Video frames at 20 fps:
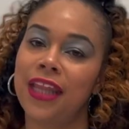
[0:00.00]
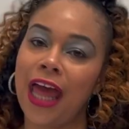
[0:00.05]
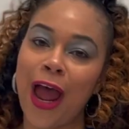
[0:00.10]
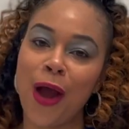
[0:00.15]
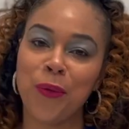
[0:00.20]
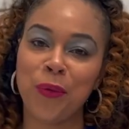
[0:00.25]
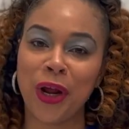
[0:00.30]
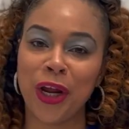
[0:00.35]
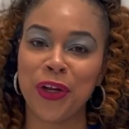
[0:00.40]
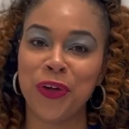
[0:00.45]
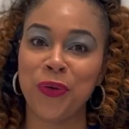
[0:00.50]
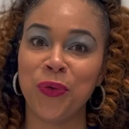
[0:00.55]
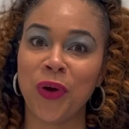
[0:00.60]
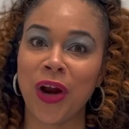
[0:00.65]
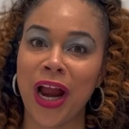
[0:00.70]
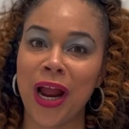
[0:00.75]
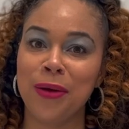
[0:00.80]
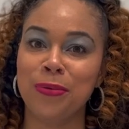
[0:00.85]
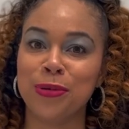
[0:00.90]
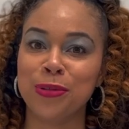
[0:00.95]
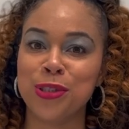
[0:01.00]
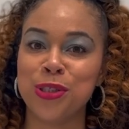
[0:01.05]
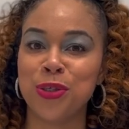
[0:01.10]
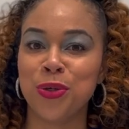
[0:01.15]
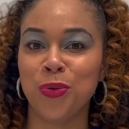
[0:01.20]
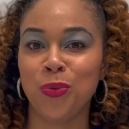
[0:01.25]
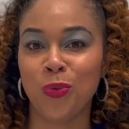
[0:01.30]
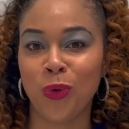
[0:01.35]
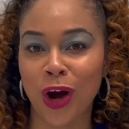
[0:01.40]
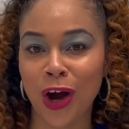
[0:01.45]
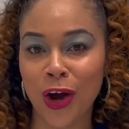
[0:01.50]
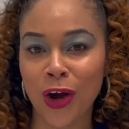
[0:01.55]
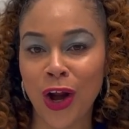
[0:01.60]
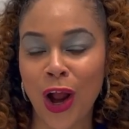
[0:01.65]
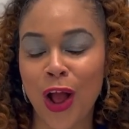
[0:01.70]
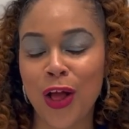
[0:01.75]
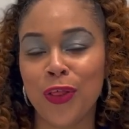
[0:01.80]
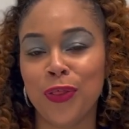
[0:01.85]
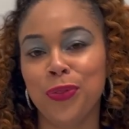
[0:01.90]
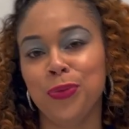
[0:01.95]
That way you are able to
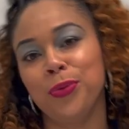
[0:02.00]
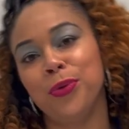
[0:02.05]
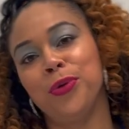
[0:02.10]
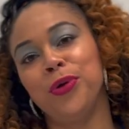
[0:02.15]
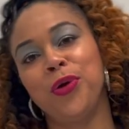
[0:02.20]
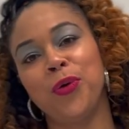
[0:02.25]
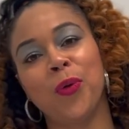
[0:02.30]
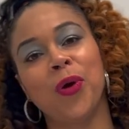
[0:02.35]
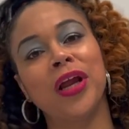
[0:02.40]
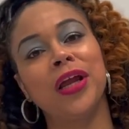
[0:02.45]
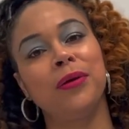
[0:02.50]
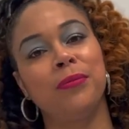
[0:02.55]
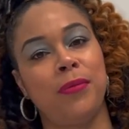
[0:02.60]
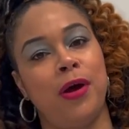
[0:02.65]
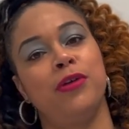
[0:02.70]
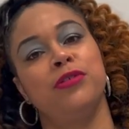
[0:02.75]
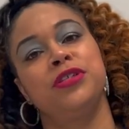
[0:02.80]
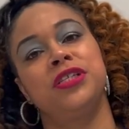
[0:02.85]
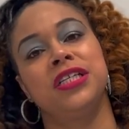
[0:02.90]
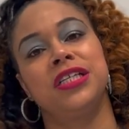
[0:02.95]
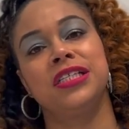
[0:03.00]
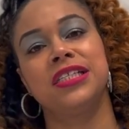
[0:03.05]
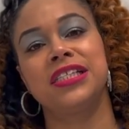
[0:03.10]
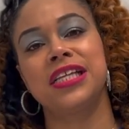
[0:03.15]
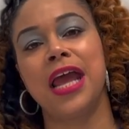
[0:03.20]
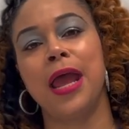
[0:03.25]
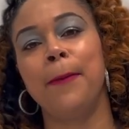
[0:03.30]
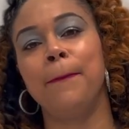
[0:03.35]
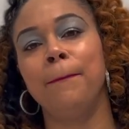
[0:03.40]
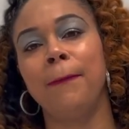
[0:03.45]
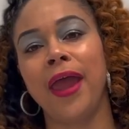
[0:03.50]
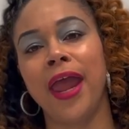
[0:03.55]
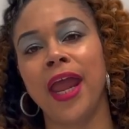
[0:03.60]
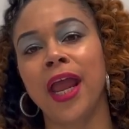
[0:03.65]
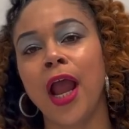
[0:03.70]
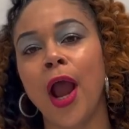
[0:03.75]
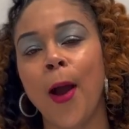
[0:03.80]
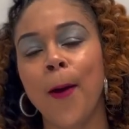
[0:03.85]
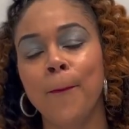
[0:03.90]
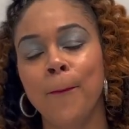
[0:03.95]
work through your emotions and
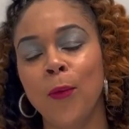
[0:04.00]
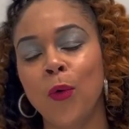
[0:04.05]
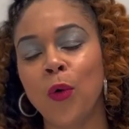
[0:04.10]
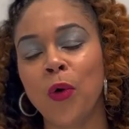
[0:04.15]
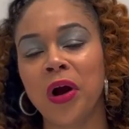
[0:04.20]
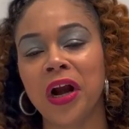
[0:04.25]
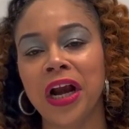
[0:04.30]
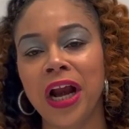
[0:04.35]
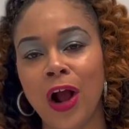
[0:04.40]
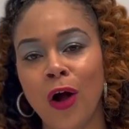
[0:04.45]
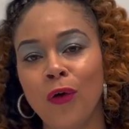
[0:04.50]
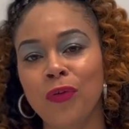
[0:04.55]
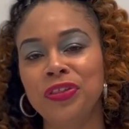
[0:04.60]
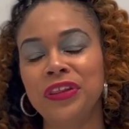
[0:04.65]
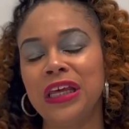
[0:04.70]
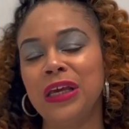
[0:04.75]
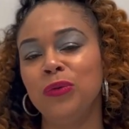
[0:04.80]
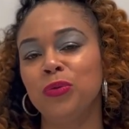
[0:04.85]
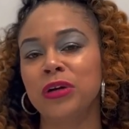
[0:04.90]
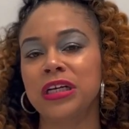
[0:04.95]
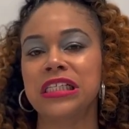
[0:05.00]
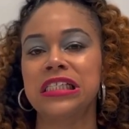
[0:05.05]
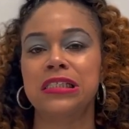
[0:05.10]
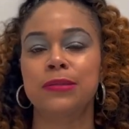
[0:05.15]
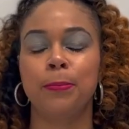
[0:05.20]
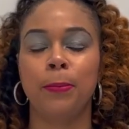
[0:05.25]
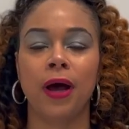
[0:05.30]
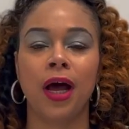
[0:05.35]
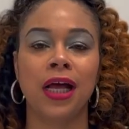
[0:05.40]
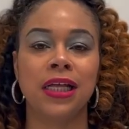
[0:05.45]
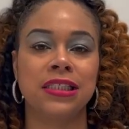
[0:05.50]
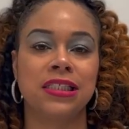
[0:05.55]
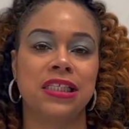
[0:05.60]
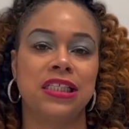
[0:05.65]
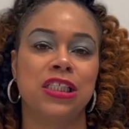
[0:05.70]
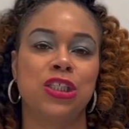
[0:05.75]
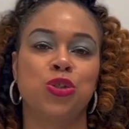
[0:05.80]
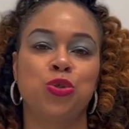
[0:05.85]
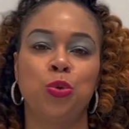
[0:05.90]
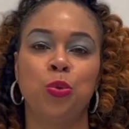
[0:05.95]
make more healthy
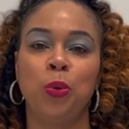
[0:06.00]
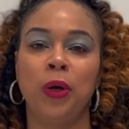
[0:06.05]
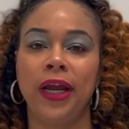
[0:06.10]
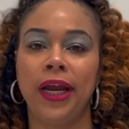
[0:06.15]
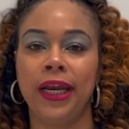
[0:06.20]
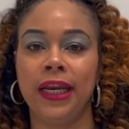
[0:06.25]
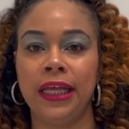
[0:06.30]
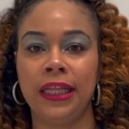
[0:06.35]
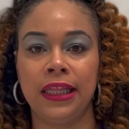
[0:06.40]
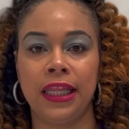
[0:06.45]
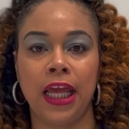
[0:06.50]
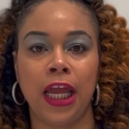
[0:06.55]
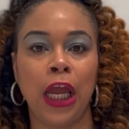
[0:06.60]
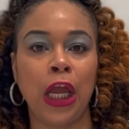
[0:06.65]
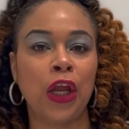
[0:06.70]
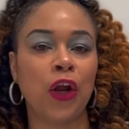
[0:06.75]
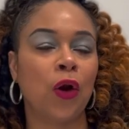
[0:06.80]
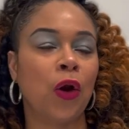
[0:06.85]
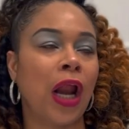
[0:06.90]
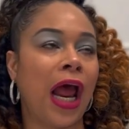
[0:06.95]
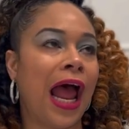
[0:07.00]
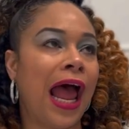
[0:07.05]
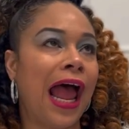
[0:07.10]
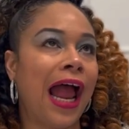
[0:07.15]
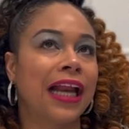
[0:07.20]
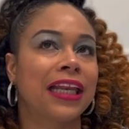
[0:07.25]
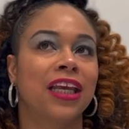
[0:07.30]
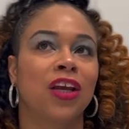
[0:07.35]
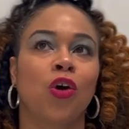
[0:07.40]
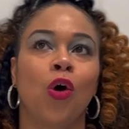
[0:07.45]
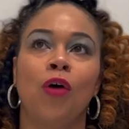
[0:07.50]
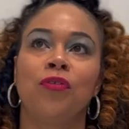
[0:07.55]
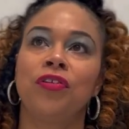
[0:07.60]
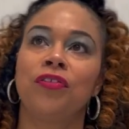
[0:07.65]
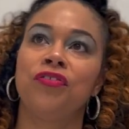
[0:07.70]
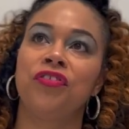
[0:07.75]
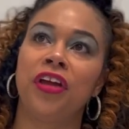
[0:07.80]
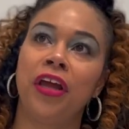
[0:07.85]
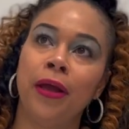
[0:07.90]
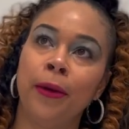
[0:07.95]
responses to anything. You're not acting off
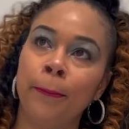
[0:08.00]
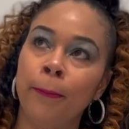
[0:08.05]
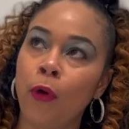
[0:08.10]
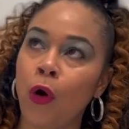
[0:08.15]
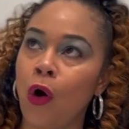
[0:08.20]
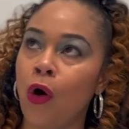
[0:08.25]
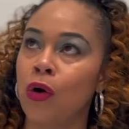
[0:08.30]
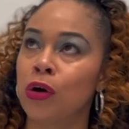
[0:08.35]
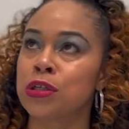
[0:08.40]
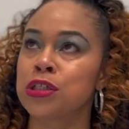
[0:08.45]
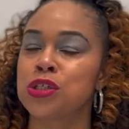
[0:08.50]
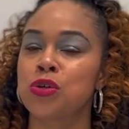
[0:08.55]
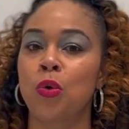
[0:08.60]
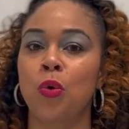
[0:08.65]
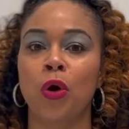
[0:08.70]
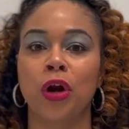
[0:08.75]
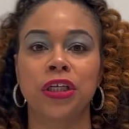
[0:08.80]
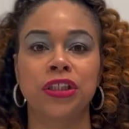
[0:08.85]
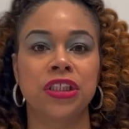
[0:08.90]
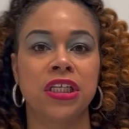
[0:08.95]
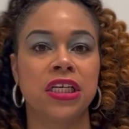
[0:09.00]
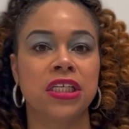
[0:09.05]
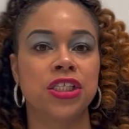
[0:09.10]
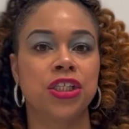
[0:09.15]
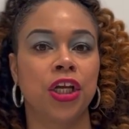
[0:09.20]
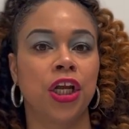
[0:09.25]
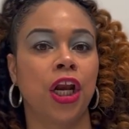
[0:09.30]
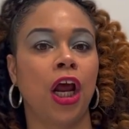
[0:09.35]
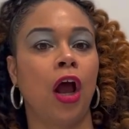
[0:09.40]
of impulse or just,